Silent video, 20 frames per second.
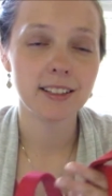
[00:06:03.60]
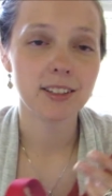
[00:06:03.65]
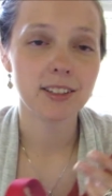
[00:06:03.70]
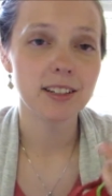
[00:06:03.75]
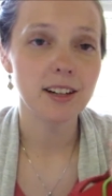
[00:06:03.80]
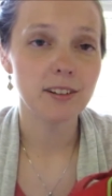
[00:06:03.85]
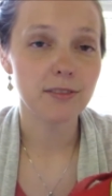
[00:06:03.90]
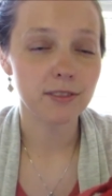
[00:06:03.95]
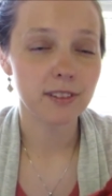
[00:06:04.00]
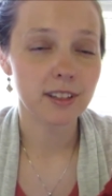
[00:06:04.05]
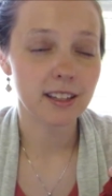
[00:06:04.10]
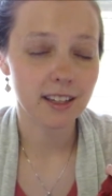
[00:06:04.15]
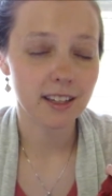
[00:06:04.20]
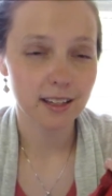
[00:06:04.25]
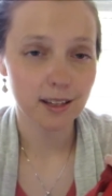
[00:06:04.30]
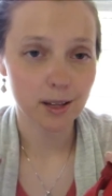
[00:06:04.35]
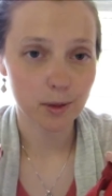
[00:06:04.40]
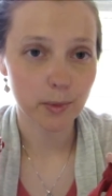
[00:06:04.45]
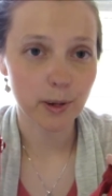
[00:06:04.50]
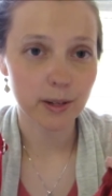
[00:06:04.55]
are definitely
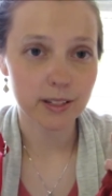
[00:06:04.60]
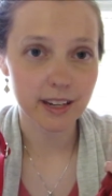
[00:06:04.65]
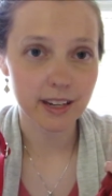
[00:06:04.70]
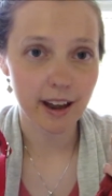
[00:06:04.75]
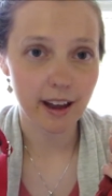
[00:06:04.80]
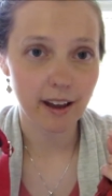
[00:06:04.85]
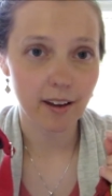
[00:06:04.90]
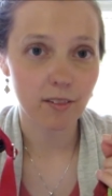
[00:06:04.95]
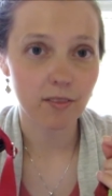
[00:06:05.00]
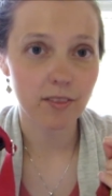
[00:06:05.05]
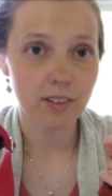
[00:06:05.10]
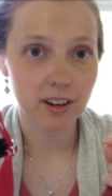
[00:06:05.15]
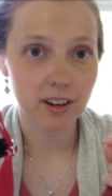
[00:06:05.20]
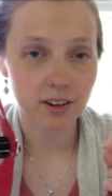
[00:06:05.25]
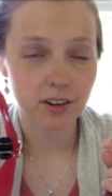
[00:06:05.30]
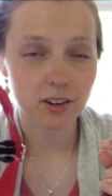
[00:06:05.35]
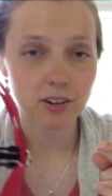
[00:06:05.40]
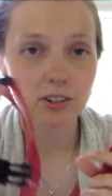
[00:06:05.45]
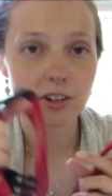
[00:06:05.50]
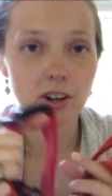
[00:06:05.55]
a must-have
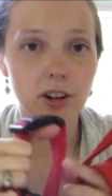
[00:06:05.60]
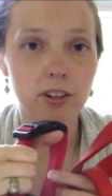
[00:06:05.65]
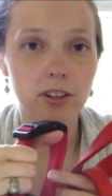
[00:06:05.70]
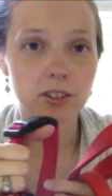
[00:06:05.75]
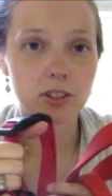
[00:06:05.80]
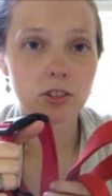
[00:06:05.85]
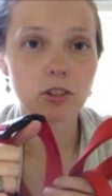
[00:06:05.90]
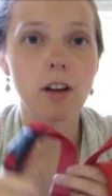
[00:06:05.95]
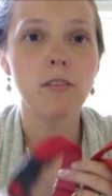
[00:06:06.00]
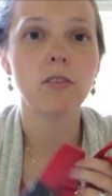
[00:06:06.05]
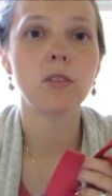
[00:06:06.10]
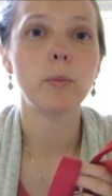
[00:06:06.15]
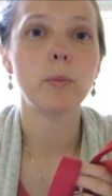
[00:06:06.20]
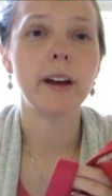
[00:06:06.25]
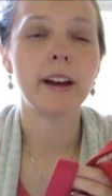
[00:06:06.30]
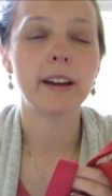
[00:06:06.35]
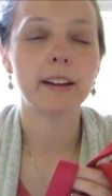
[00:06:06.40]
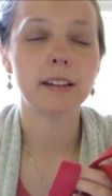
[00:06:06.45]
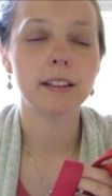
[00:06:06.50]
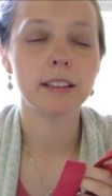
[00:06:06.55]
in your dog's travel bag.